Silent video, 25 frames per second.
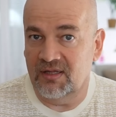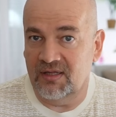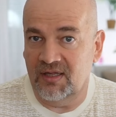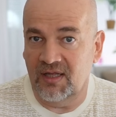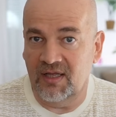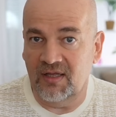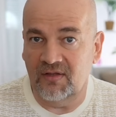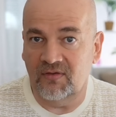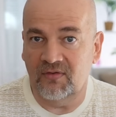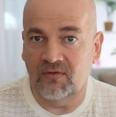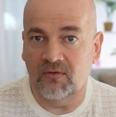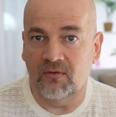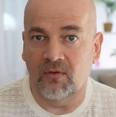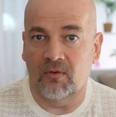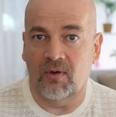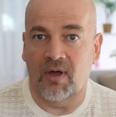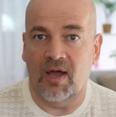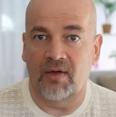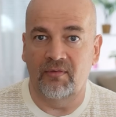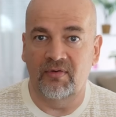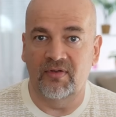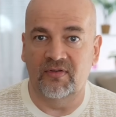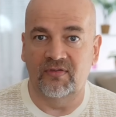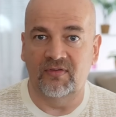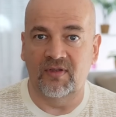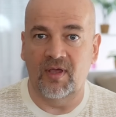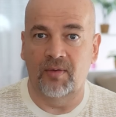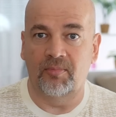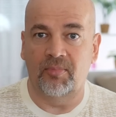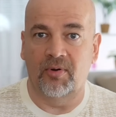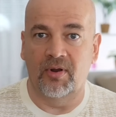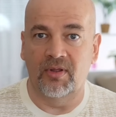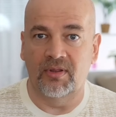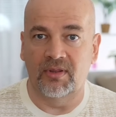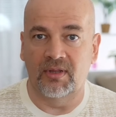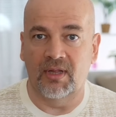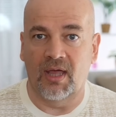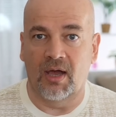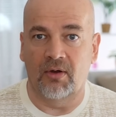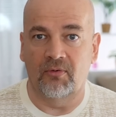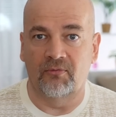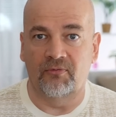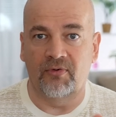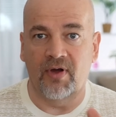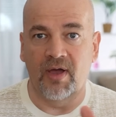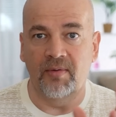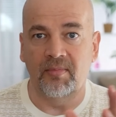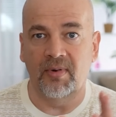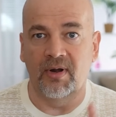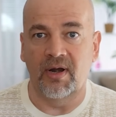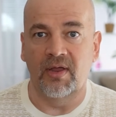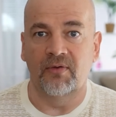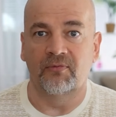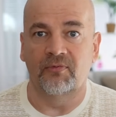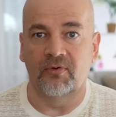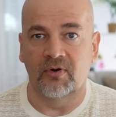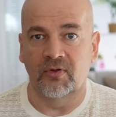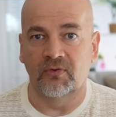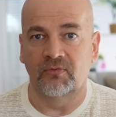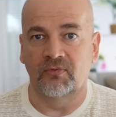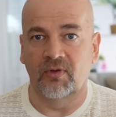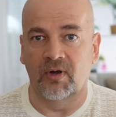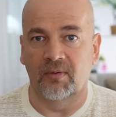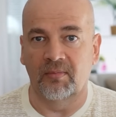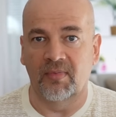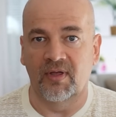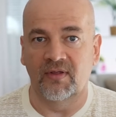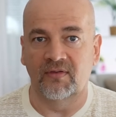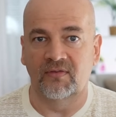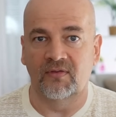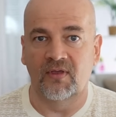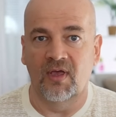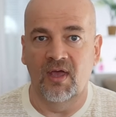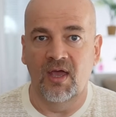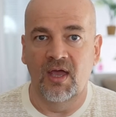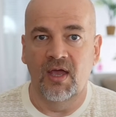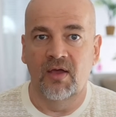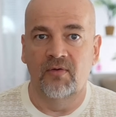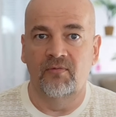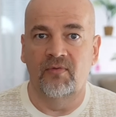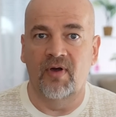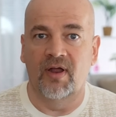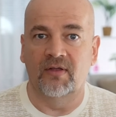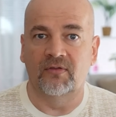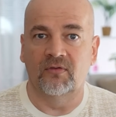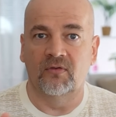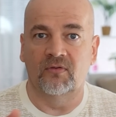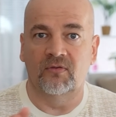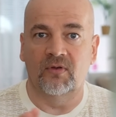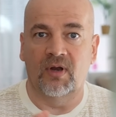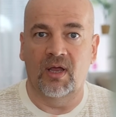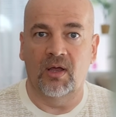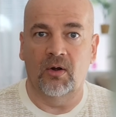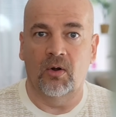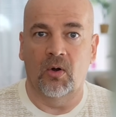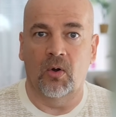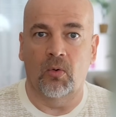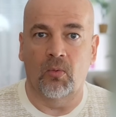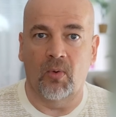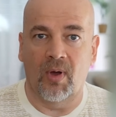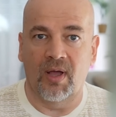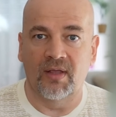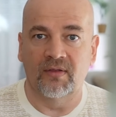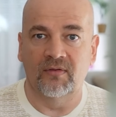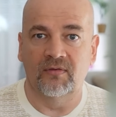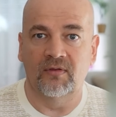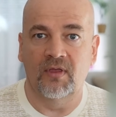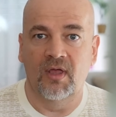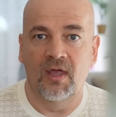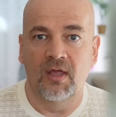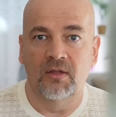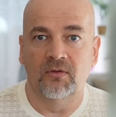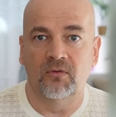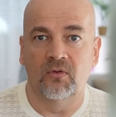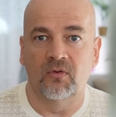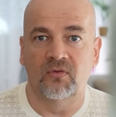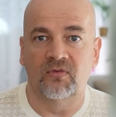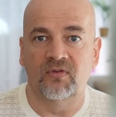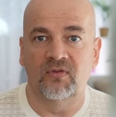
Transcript: this, so I will separate now fiber reinforced filaments versus regular ones to